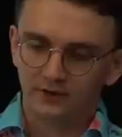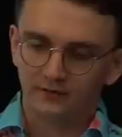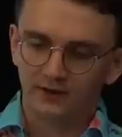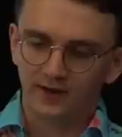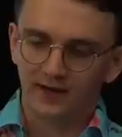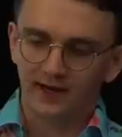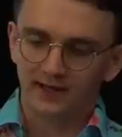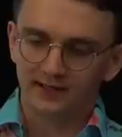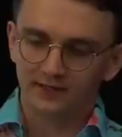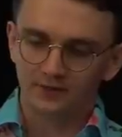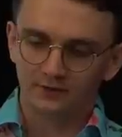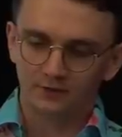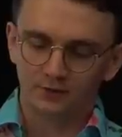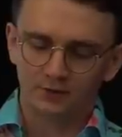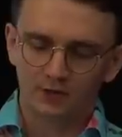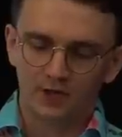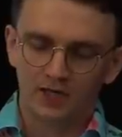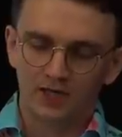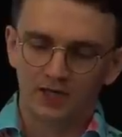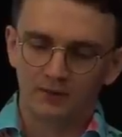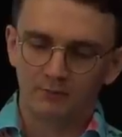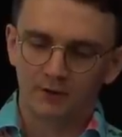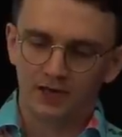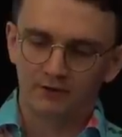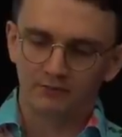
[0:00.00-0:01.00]
of collective
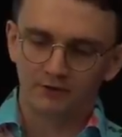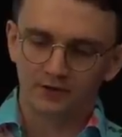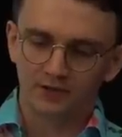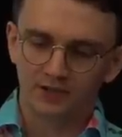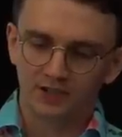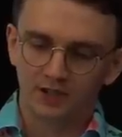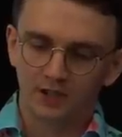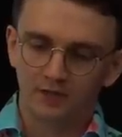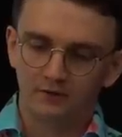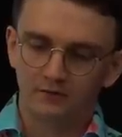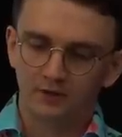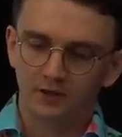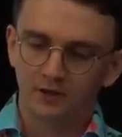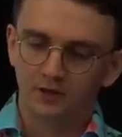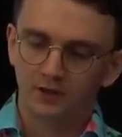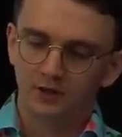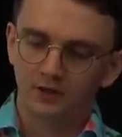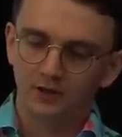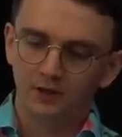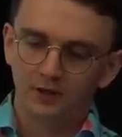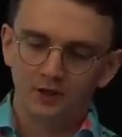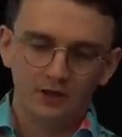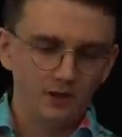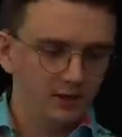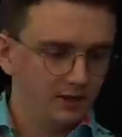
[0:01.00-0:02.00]
training men received,
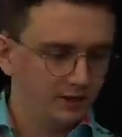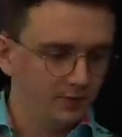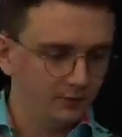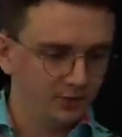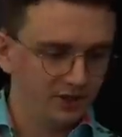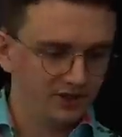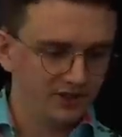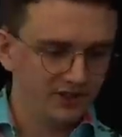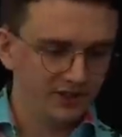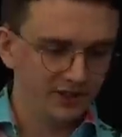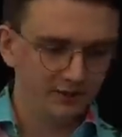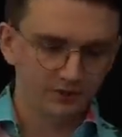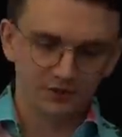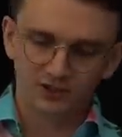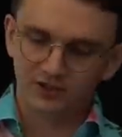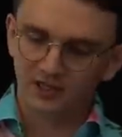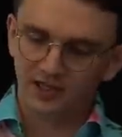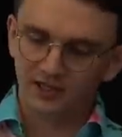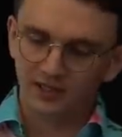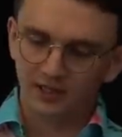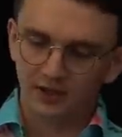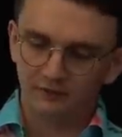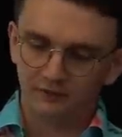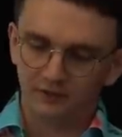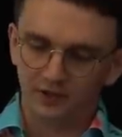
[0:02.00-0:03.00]
there were still
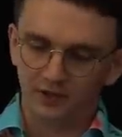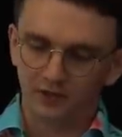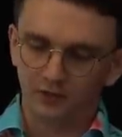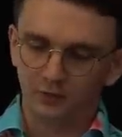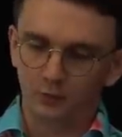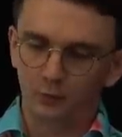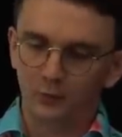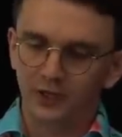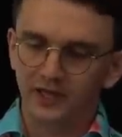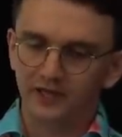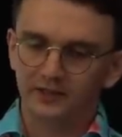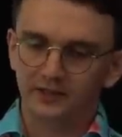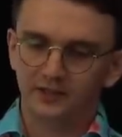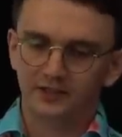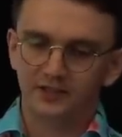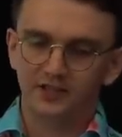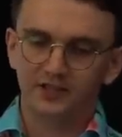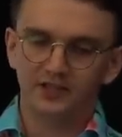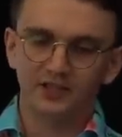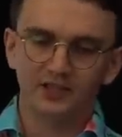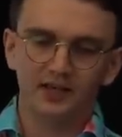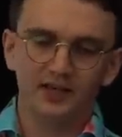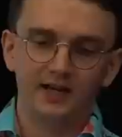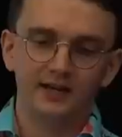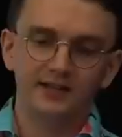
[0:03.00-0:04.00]
significant
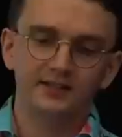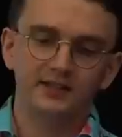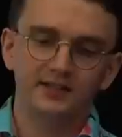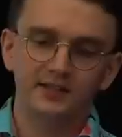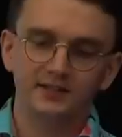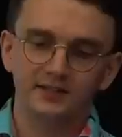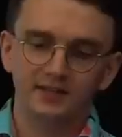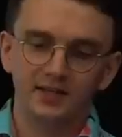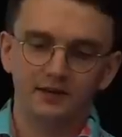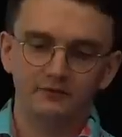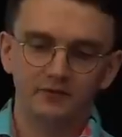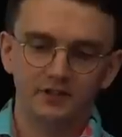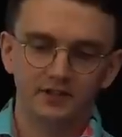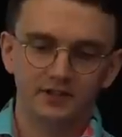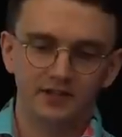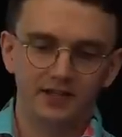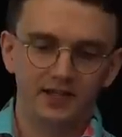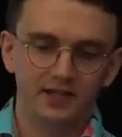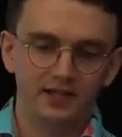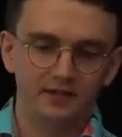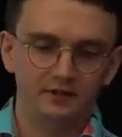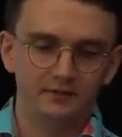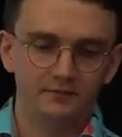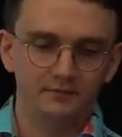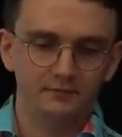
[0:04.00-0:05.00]
weaknesses in
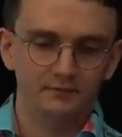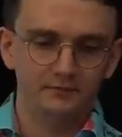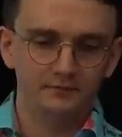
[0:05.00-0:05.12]
1917.